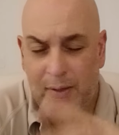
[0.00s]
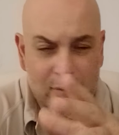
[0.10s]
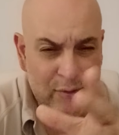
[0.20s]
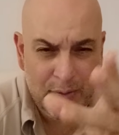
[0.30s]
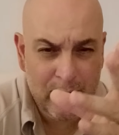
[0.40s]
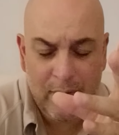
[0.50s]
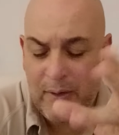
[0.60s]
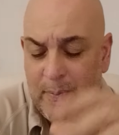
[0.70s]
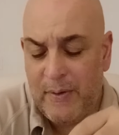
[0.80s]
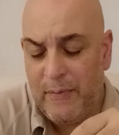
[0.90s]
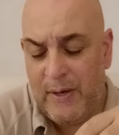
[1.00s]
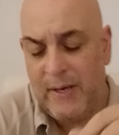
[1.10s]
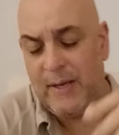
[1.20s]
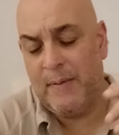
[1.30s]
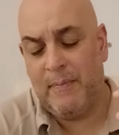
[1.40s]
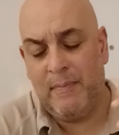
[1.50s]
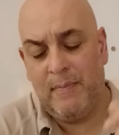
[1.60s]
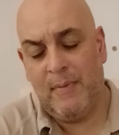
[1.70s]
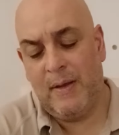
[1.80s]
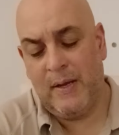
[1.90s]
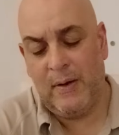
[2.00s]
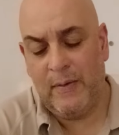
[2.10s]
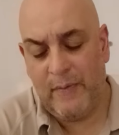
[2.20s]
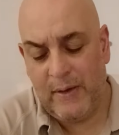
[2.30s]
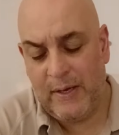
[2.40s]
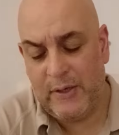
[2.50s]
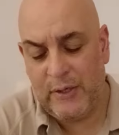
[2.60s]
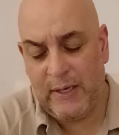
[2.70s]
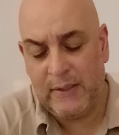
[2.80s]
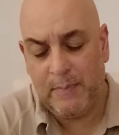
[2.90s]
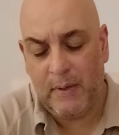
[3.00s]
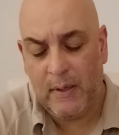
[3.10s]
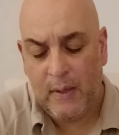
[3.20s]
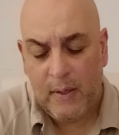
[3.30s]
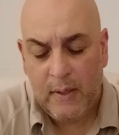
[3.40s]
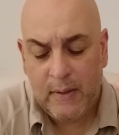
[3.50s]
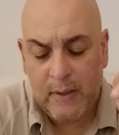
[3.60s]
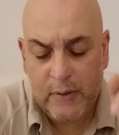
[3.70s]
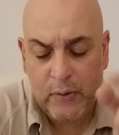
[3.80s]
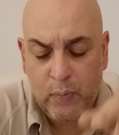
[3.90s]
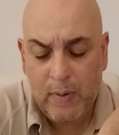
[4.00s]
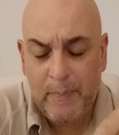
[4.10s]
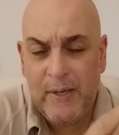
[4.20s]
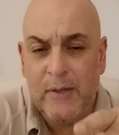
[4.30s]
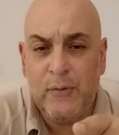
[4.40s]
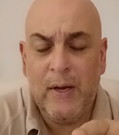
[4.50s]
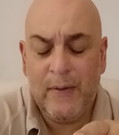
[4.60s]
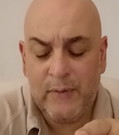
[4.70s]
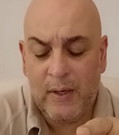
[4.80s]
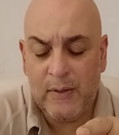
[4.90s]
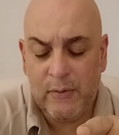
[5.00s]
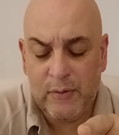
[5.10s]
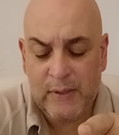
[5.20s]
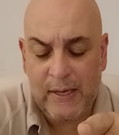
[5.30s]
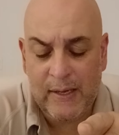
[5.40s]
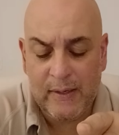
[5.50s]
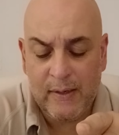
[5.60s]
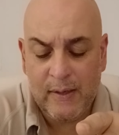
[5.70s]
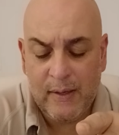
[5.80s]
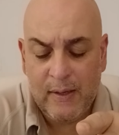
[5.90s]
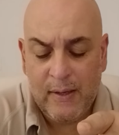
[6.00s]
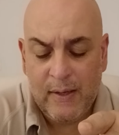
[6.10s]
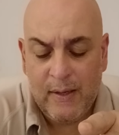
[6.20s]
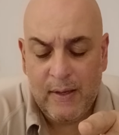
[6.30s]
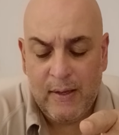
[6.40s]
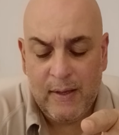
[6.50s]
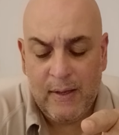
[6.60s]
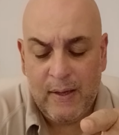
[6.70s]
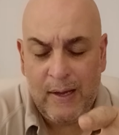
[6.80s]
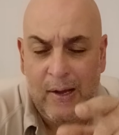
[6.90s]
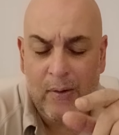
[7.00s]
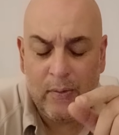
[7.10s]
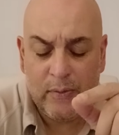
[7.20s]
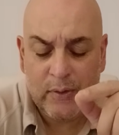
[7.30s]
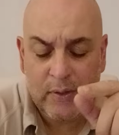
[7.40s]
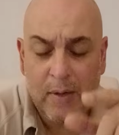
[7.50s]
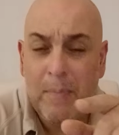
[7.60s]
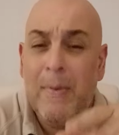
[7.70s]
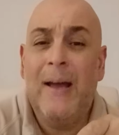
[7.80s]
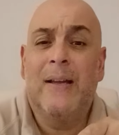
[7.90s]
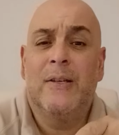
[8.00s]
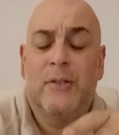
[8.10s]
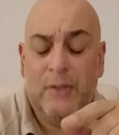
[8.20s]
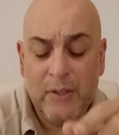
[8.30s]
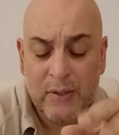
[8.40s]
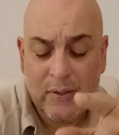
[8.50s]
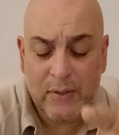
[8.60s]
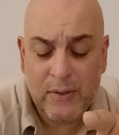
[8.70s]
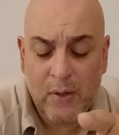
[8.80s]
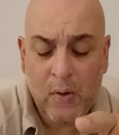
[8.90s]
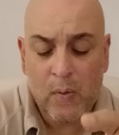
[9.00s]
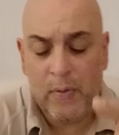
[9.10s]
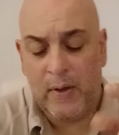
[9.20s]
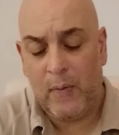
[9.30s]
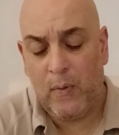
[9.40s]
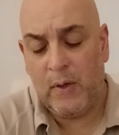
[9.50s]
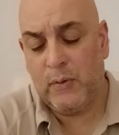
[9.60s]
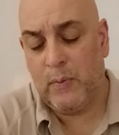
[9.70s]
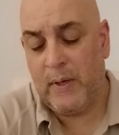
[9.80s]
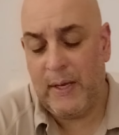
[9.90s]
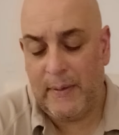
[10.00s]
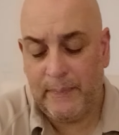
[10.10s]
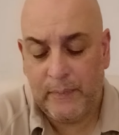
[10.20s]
You should already be reading it, if you get a chance. But there's just one piece you have to understand how scumbaggish this whole thing was with a.